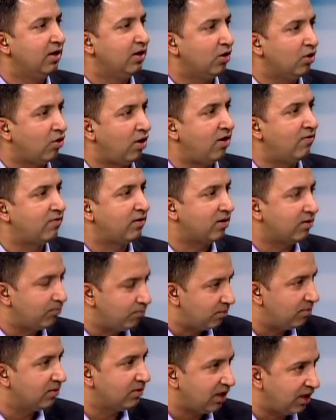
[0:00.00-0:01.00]
after
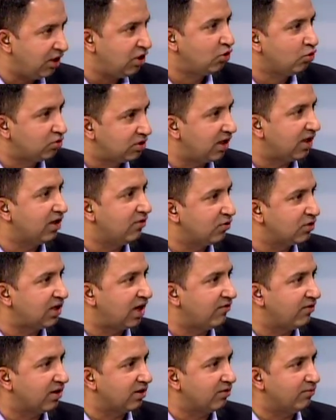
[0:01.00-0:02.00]
the issues that he was
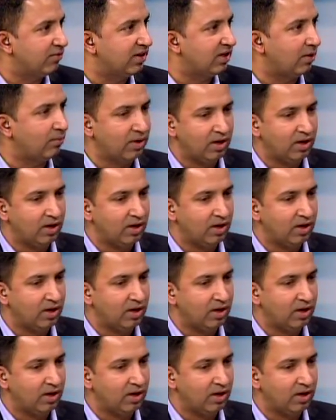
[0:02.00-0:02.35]
having with them.